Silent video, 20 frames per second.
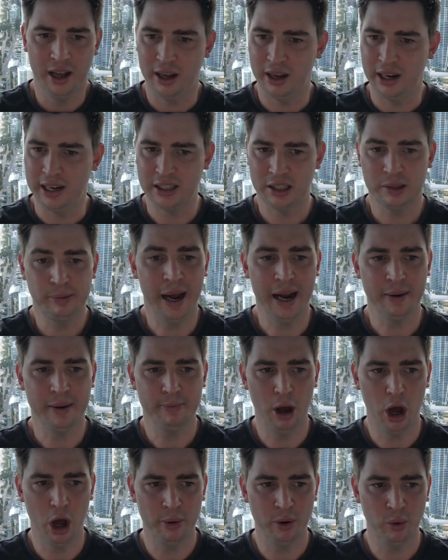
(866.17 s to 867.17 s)
Expect
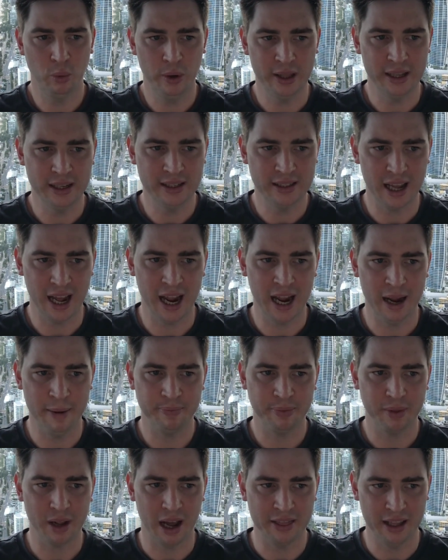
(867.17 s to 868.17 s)
Melbourne win this
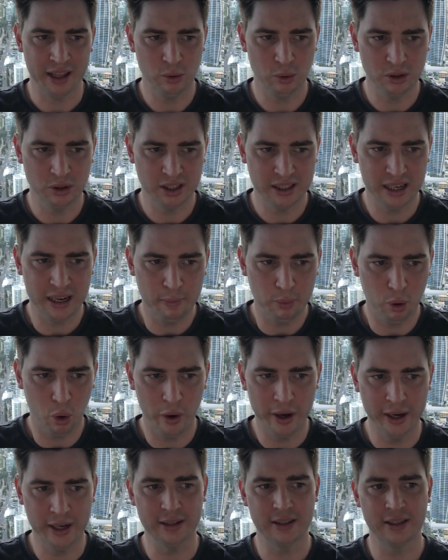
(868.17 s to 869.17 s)
game. I think we'll see
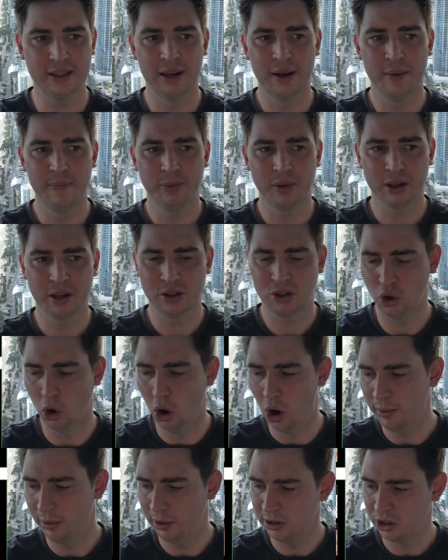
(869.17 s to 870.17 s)
points.
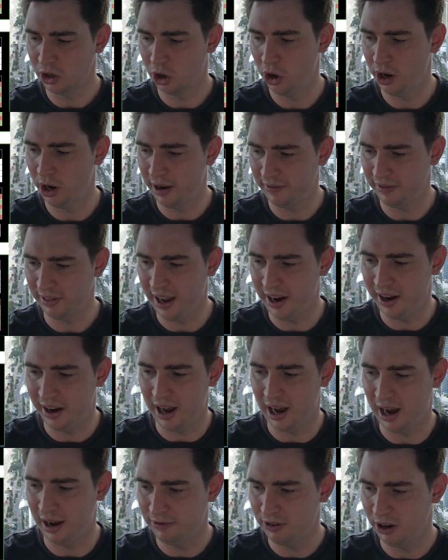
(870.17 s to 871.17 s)
Storm also have led at
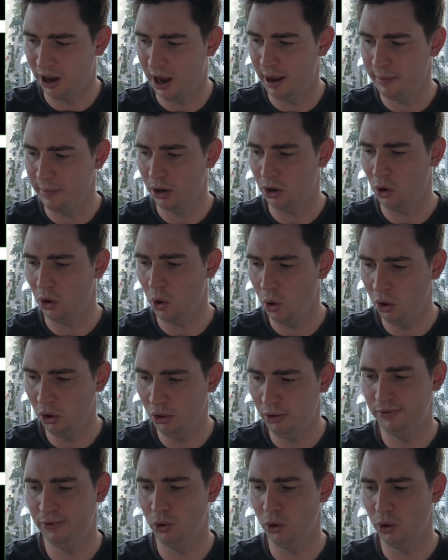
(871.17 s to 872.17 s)
halftime in all
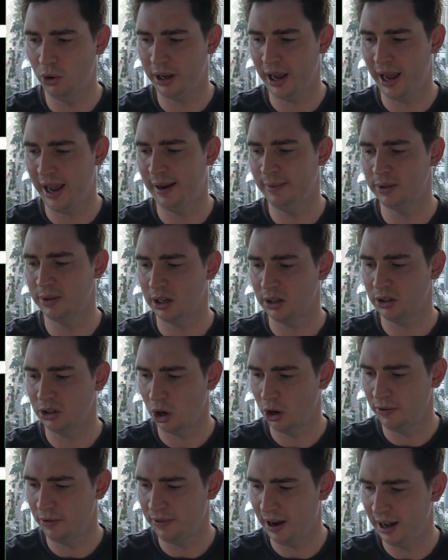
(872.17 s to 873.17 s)
4 games
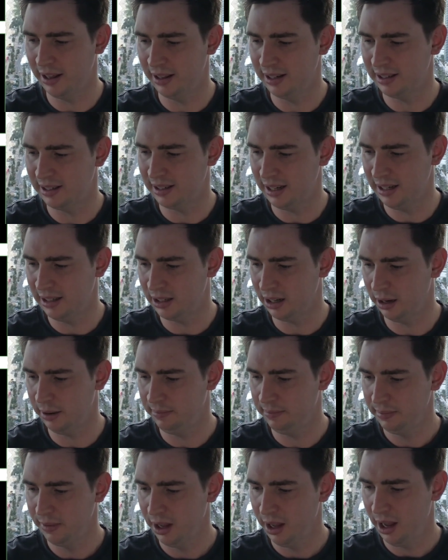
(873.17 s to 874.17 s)
so far this
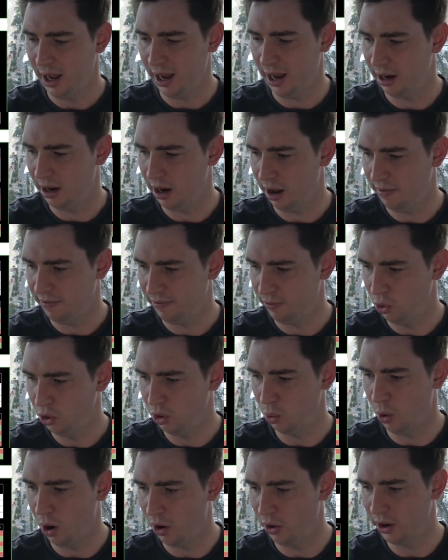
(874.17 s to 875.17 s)
season. And for
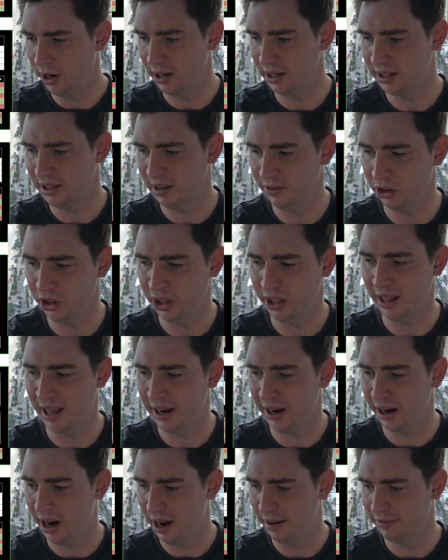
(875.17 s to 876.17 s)
the Warriors, they've only led
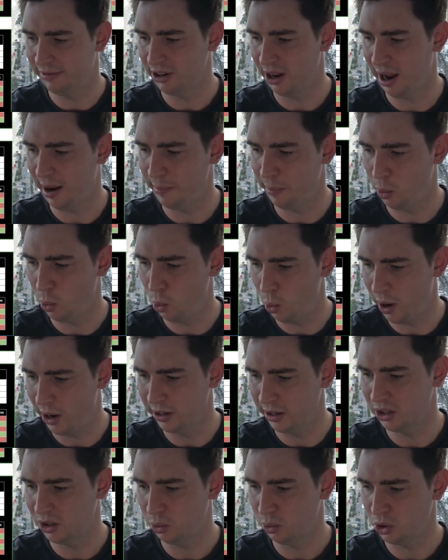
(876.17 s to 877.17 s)
at halftime
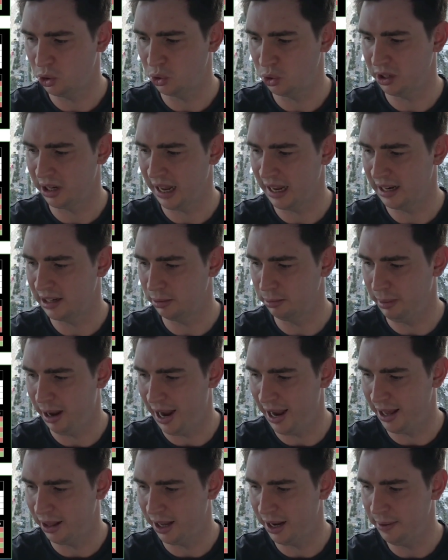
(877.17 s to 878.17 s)
once, which was against
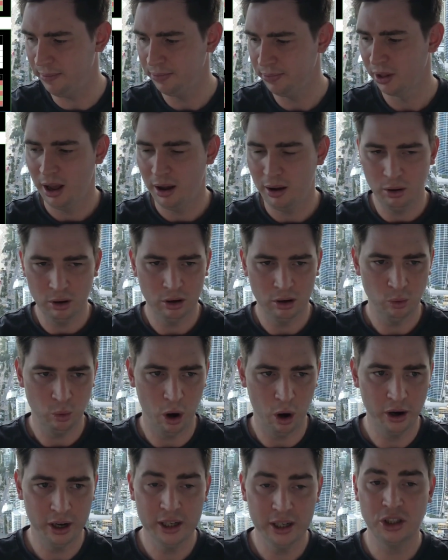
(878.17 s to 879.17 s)
Manly.
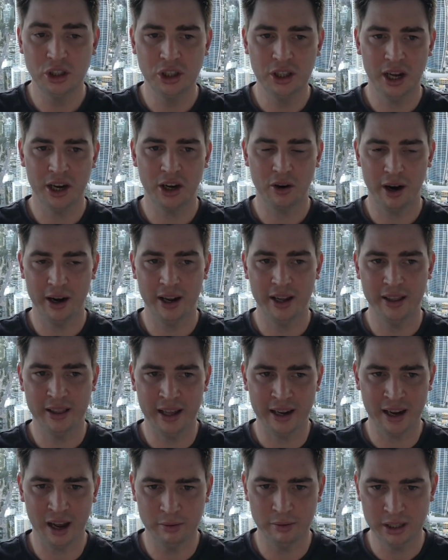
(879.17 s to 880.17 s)
Warriors, to their credit, they're
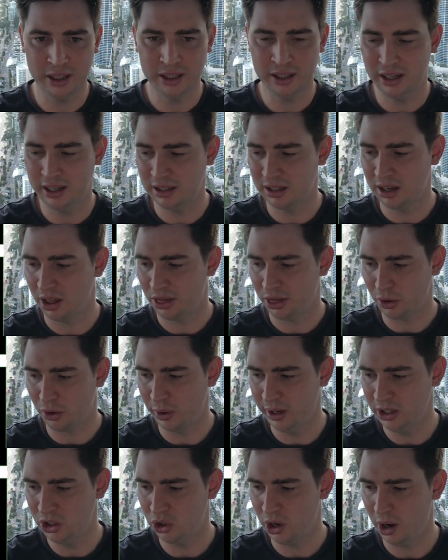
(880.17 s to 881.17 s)
coming to this
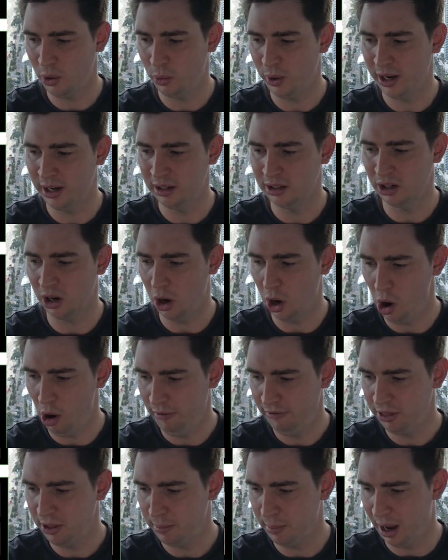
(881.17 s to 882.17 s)
3 straight wins
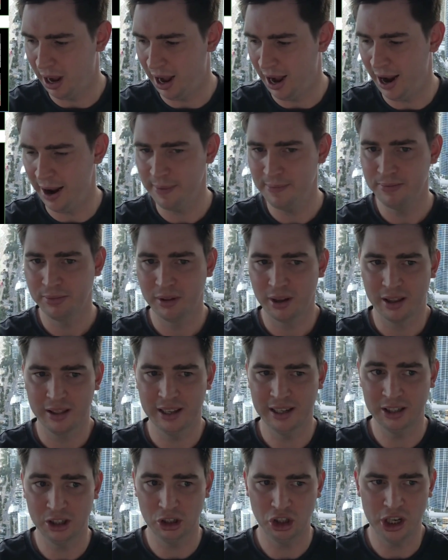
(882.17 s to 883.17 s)
off the bye.
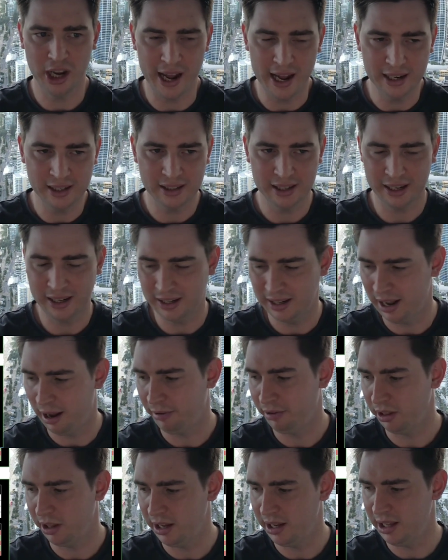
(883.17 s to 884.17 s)
There's a chance they can
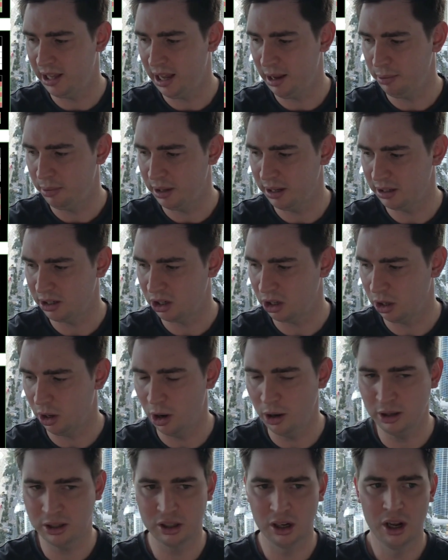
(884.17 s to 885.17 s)
definitely keep this
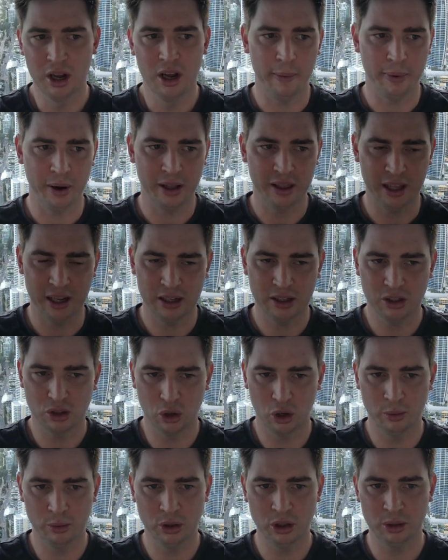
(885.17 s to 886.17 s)
close, but I think
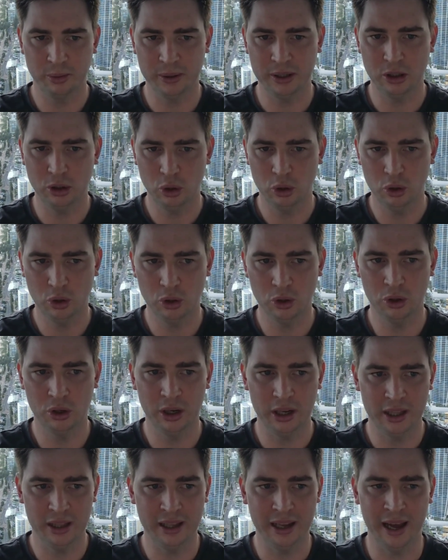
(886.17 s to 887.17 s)
Storm will just be too good
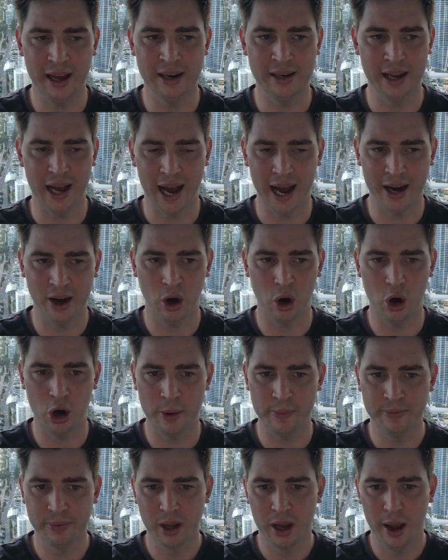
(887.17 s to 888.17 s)
in the end at
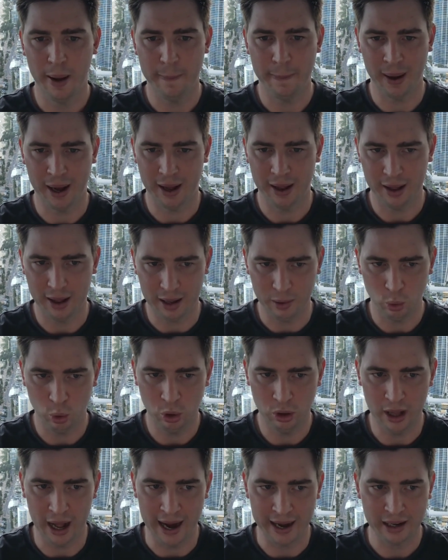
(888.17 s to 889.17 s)
home, but we'll
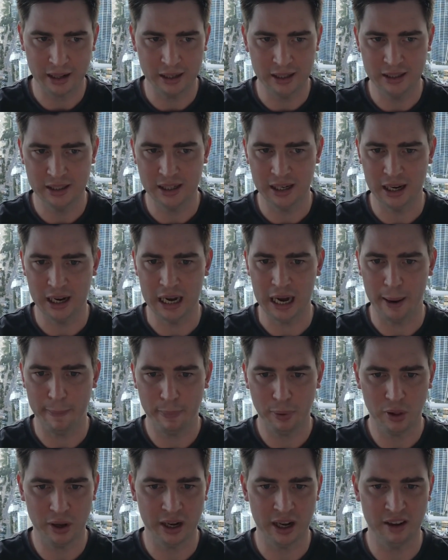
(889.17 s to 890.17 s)
likely see
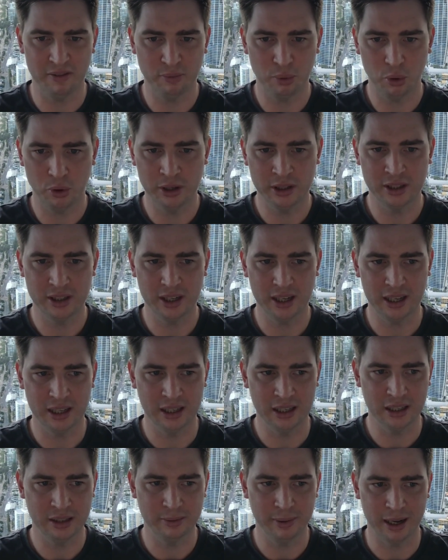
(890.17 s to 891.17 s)
plenty of points in
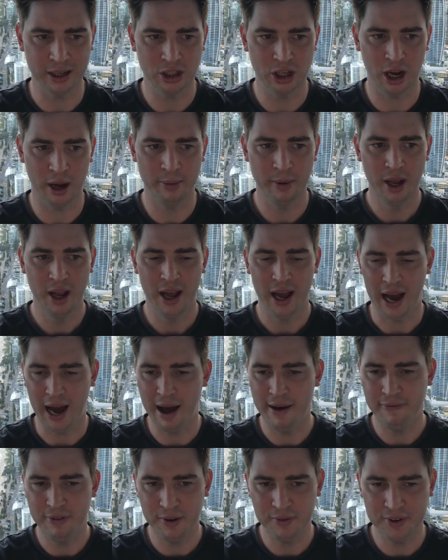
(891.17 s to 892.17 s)
this matchup.
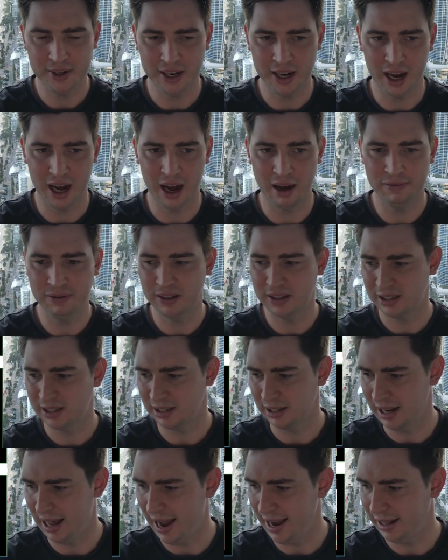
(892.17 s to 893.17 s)
At 50.5,
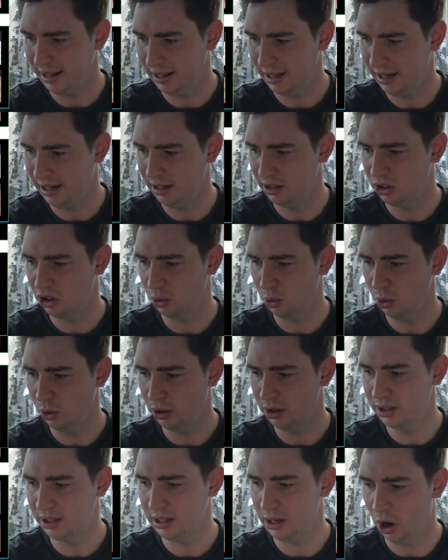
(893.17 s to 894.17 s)
slight lean
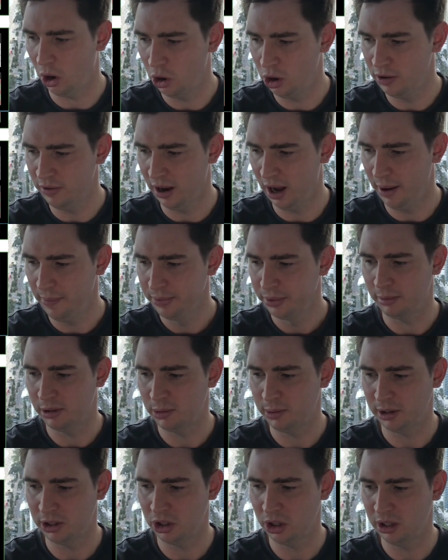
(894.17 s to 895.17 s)
towards the over,
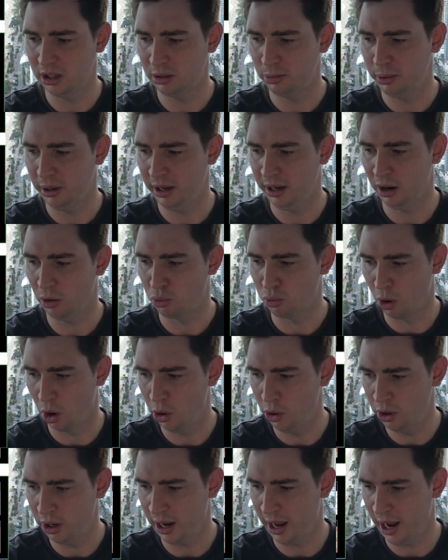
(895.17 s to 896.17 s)
especially this being a
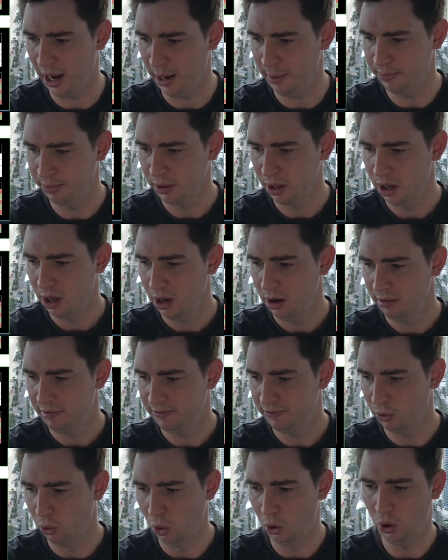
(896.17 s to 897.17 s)
road game
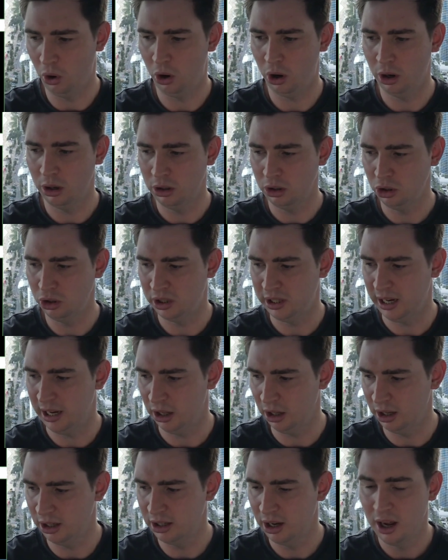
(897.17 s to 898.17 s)
for New
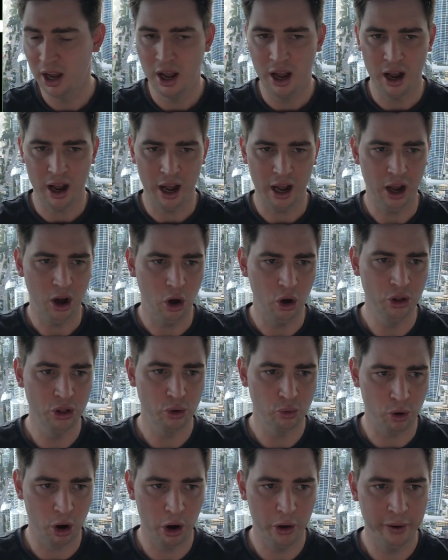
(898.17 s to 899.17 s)
Zealand. On the
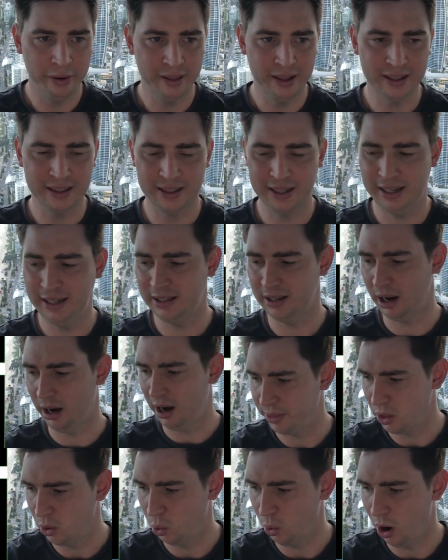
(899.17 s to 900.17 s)
road this season,
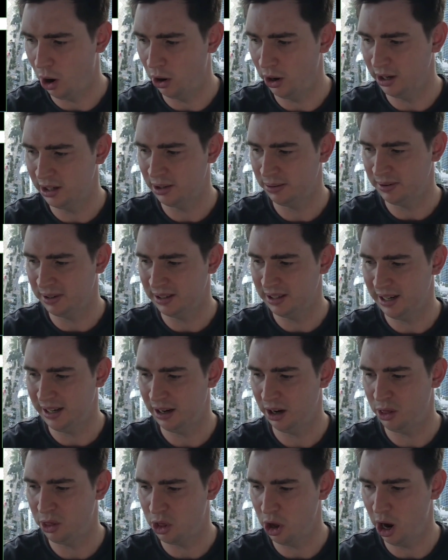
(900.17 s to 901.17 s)
the Warriors have
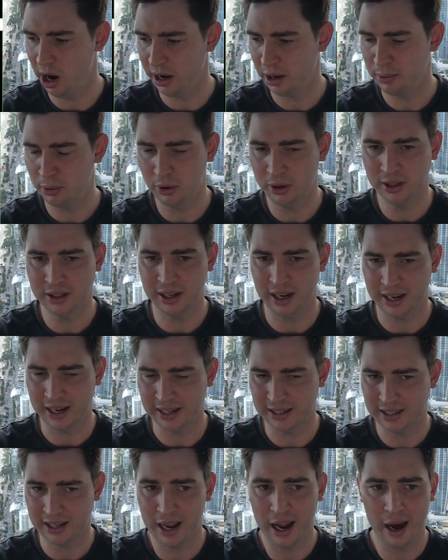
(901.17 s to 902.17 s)
conceded 30 points
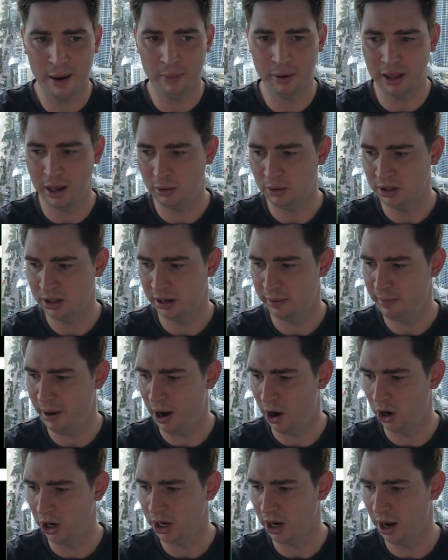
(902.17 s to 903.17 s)
against Canberra, that was in
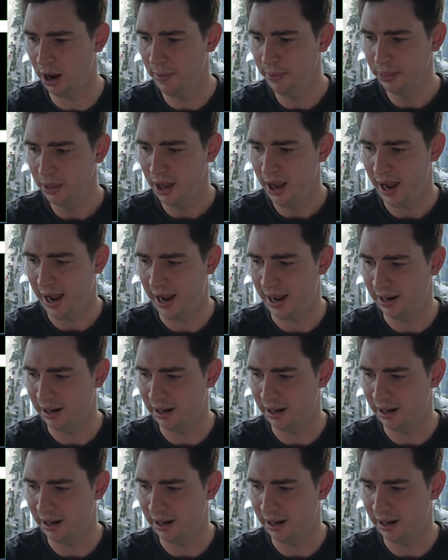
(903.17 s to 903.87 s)
America, and